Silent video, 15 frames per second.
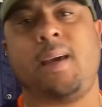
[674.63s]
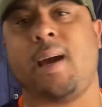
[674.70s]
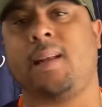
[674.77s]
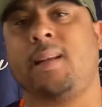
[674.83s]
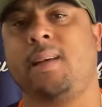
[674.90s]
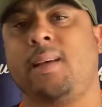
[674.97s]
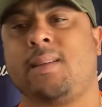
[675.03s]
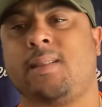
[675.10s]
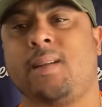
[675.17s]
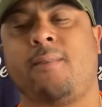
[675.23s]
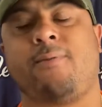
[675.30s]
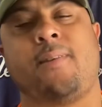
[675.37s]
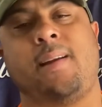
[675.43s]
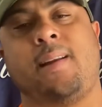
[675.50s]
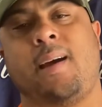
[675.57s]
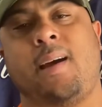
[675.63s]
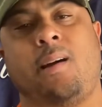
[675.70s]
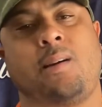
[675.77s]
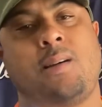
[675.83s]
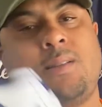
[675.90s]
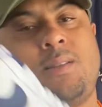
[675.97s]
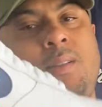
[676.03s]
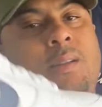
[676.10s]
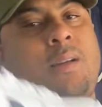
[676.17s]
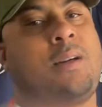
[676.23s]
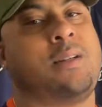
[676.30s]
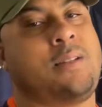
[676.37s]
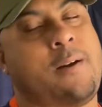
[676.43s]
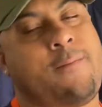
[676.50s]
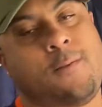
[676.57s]
ID your stuff right now, because
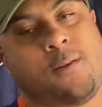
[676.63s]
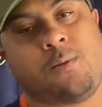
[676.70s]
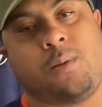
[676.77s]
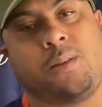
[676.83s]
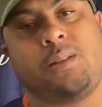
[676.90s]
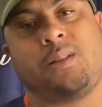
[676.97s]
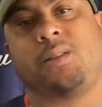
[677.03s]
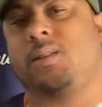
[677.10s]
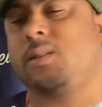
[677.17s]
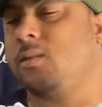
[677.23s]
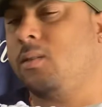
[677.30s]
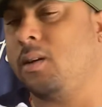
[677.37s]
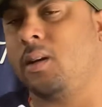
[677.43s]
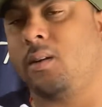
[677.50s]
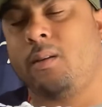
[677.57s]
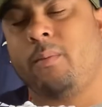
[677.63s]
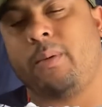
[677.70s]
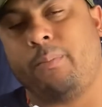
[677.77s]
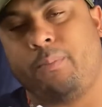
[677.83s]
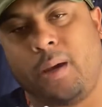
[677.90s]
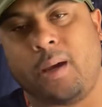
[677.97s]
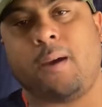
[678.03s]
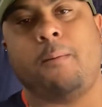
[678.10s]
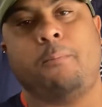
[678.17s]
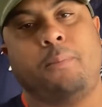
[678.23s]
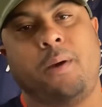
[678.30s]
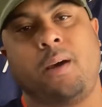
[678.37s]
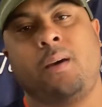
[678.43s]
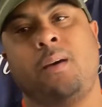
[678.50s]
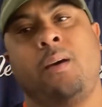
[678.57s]
Air Force Ones is just gonna get a little bit bigger and
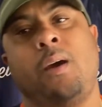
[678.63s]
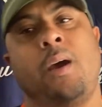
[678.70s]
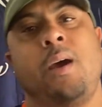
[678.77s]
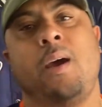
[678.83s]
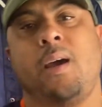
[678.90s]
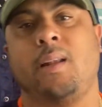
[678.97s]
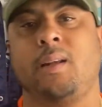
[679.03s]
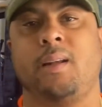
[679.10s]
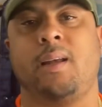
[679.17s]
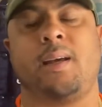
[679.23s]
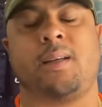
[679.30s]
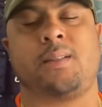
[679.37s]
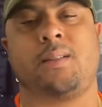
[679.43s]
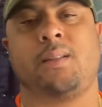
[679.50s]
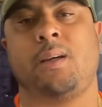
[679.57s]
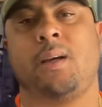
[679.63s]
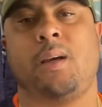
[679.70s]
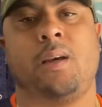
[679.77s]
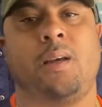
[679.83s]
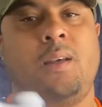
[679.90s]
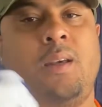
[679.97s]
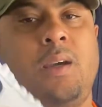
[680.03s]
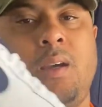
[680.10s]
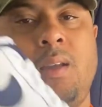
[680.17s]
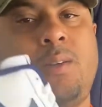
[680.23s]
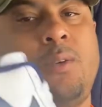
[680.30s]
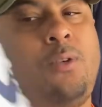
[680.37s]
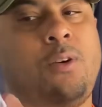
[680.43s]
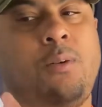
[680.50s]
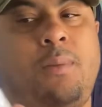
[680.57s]
bigger in the next year or two.
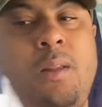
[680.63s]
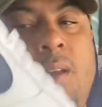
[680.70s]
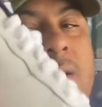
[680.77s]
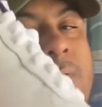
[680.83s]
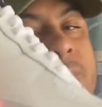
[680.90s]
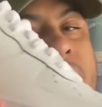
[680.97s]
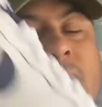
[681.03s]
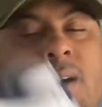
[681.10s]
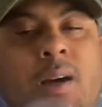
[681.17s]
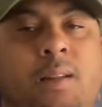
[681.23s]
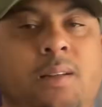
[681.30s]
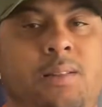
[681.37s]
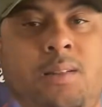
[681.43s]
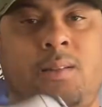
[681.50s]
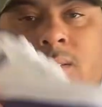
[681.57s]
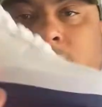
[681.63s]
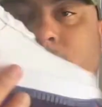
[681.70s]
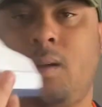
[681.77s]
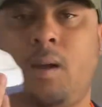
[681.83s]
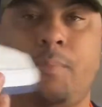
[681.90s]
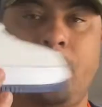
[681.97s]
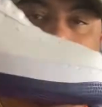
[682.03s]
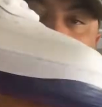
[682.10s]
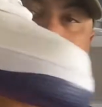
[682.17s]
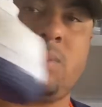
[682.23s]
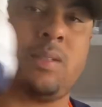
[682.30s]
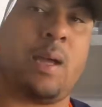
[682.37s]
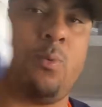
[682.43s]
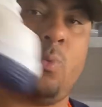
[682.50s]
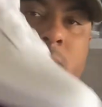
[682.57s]
You're gonna be looking for colors, and I mean these was
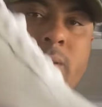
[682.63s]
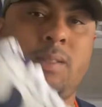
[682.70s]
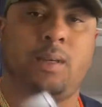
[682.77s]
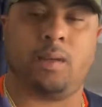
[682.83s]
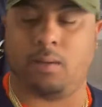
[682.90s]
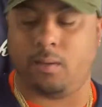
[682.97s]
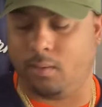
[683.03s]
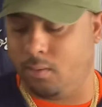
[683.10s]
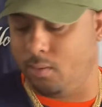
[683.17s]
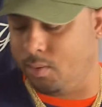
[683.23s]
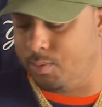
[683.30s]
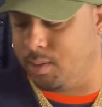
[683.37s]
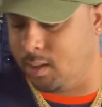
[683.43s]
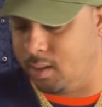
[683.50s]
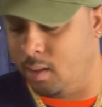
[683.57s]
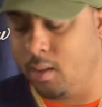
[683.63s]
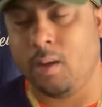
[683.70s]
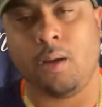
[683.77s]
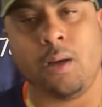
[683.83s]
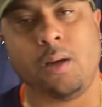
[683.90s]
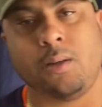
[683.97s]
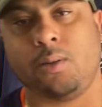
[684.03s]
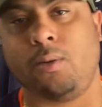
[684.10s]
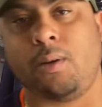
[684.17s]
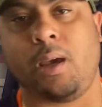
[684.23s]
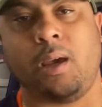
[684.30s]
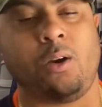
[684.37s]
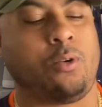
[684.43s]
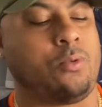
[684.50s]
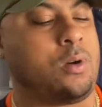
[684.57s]
like 110. You know what I'm saying? So you can't
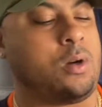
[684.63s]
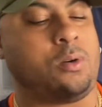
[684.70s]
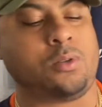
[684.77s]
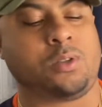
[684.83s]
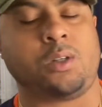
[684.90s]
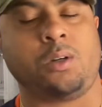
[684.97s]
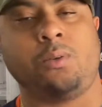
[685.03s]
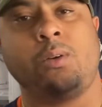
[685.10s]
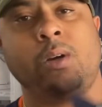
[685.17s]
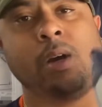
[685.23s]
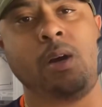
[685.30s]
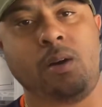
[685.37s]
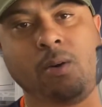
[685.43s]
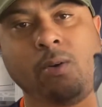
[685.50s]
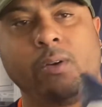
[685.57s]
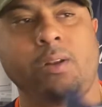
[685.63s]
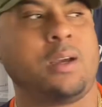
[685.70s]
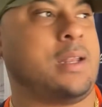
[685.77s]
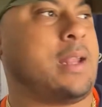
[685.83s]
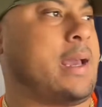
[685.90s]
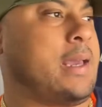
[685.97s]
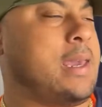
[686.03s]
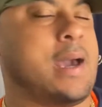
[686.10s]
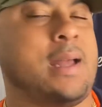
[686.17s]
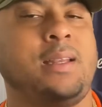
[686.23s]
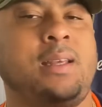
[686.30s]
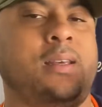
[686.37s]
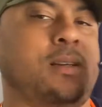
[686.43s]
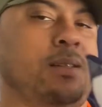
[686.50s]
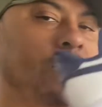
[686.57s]
go wrong. So go in there and Nike ID
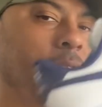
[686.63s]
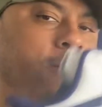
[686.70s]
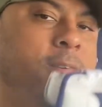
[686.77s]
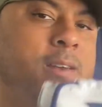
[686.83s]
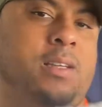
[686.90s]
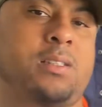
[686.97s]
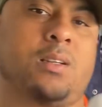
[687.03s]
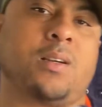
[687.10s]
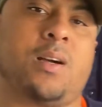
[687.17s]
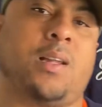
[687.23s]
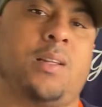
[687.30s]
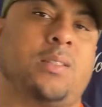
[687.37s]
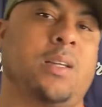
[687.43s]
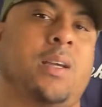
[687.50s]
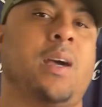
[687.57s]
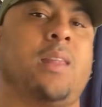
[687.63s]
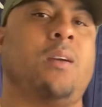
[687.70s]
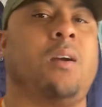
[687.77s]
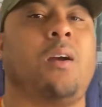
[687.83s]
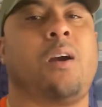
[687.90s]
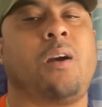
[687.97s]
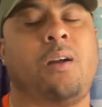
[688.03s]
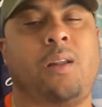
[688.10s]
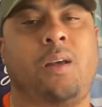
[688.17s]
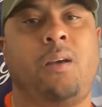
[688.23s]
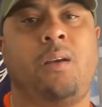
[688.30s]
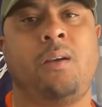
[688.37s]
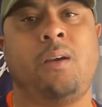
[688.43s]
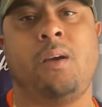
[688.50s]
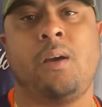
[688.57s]
your stuff and get your colors together early,
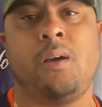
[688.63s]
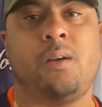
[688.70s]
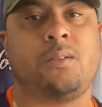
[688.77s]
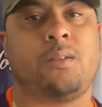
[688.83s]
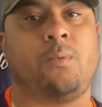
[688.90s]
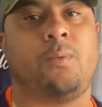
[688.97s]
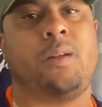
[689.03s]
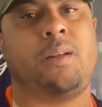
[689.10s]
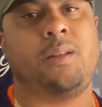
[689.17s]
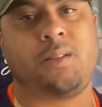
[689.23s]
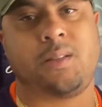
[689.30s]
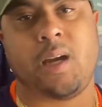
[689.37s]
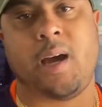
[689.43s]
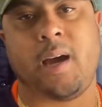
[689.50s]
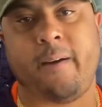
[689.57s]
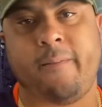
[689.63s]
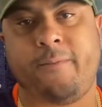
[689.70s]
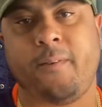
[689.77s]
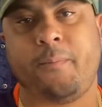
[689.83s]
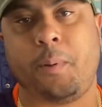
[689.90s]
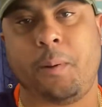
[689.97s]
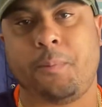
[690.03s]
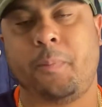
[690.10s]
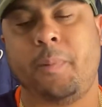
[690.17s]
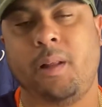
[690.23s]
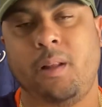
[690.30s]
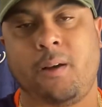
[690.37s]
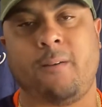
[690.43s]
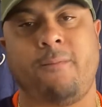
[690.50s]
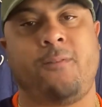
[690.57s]
so when it's time for people to be
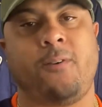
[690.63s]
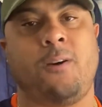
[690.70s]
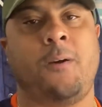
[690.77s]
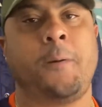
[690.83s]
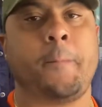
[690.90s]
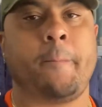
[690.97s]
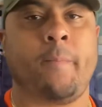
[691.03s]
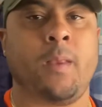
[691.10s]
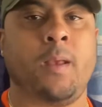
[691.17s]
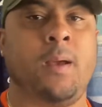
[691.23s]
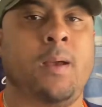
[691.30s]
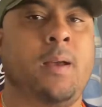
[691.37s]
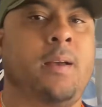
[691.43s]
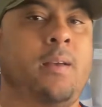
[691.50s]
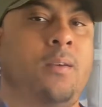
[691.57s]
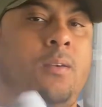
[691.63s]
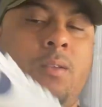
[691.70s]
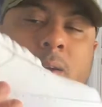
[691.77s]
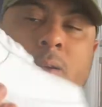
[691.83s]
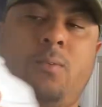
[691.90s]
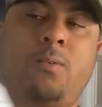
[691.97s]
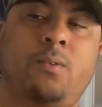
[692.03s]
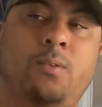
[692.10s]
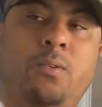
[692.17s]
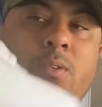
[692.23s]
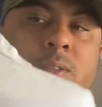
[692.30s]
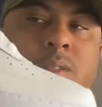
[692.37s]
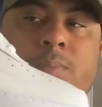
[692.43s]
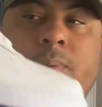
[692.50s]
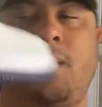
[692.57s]
looking for, you know, you'll
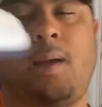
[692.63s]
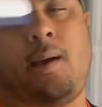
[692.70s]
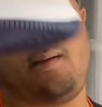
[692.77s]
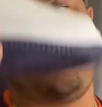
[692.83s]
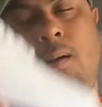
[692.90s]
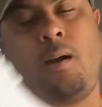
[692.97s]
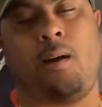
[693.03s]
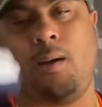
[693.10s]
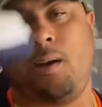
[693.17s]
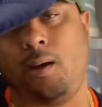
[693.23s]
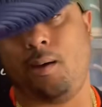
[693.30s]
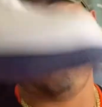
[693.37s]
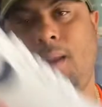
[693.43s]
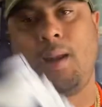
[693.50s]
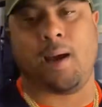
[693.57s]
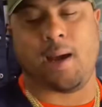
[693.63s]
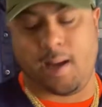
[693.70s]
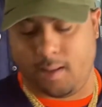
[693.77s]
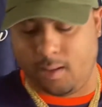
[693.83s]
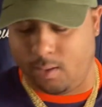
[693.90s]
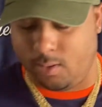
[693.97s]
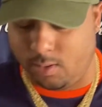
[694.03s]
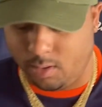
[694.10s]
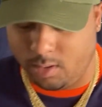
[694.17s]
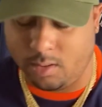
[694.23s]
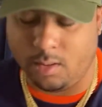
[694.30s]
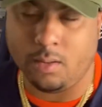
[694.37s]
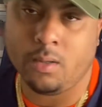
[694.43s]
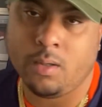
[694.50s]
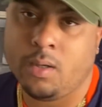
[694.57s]
just be like, oh yeah, man, I got those.
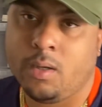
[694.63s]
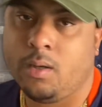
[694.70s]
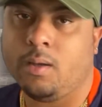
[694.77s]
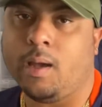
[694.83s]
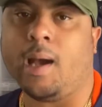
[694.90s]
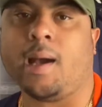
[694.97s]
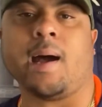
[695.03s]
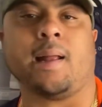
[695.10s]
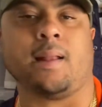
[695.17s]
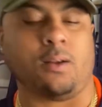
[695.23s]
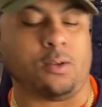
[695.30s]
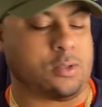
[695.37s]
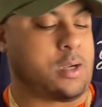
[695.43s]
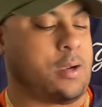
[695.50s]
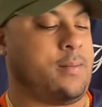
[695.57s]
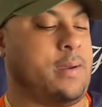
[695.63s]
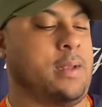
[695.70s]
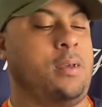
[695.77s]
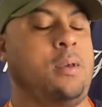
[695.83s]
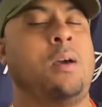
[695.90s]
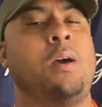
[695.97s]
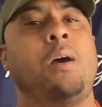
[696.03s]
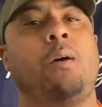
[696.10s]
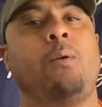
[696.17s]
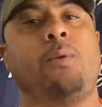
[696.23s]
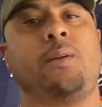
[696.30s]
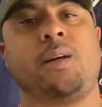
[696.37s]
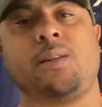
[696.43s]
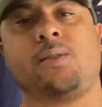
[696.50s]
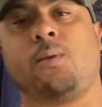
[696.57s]
I got those already. We
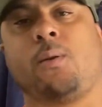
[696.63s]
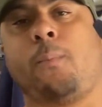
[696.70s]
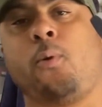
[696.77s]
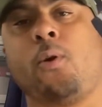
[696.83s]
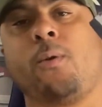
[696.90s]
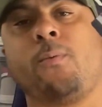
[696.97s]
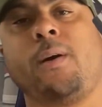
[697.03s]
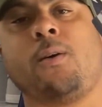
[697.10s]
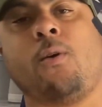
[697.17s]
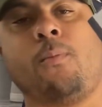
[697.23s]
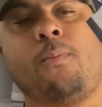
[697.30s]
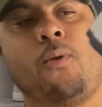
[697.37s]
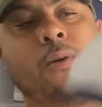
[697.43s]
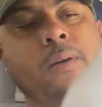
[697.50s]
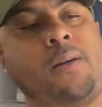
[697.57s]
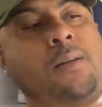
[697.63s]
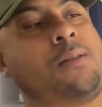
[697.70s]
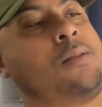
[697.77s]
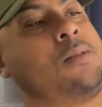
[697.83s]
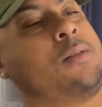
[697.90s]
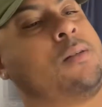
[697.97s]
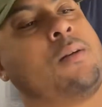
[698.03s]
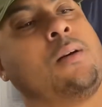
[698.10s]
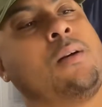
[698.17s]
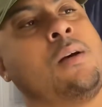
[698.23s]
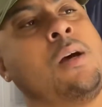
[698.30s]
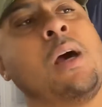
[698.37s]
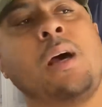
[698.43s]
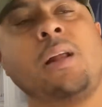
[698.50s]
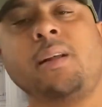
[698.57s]
touched on the Puerto Rico boys.
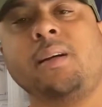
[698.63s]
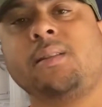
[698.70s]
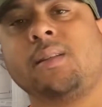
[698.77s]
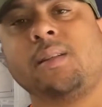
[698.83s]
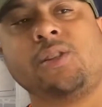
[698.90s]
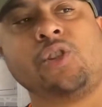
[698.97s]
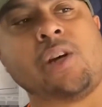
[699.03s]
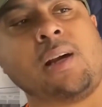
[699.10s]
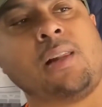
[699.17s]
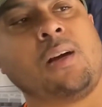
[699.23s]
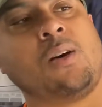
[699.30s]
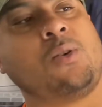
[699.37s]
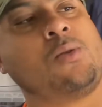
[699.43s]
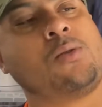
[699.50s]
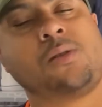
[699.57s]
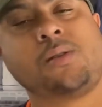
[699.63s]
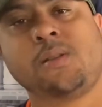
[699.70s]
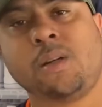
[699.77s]
These are the J-Los.